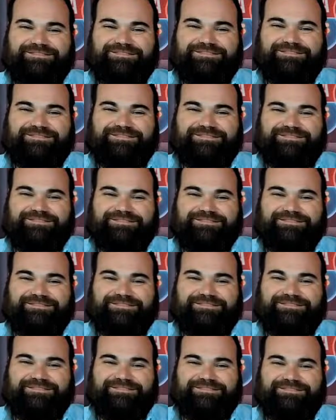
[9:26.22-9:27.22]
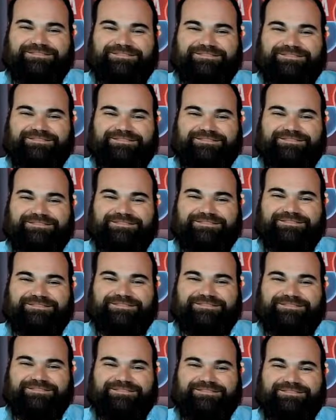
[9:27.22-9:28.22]

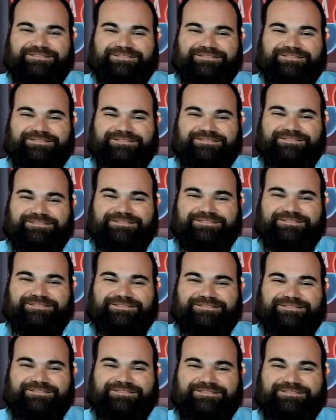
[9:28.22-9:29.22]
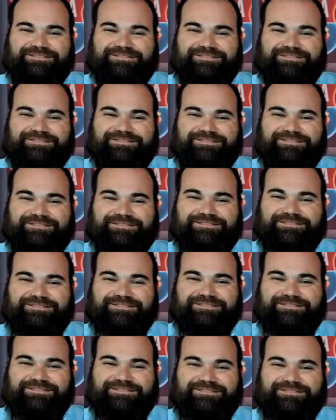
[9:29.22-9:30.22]

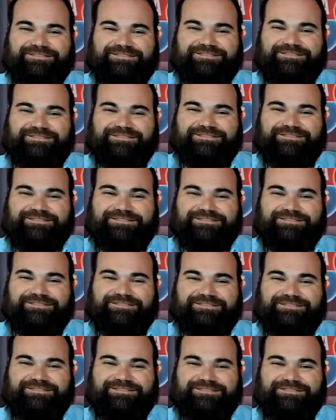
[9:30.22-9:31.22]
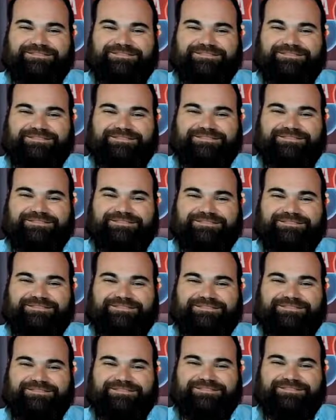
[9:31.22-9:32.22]

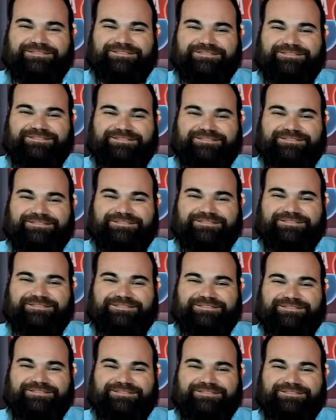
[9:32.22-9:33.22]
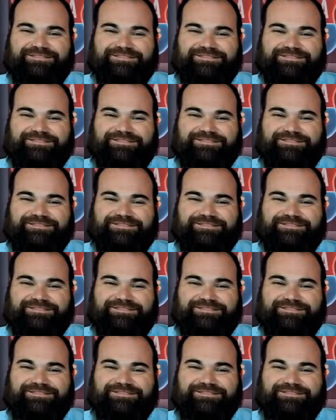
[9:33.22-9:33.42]
[no speech]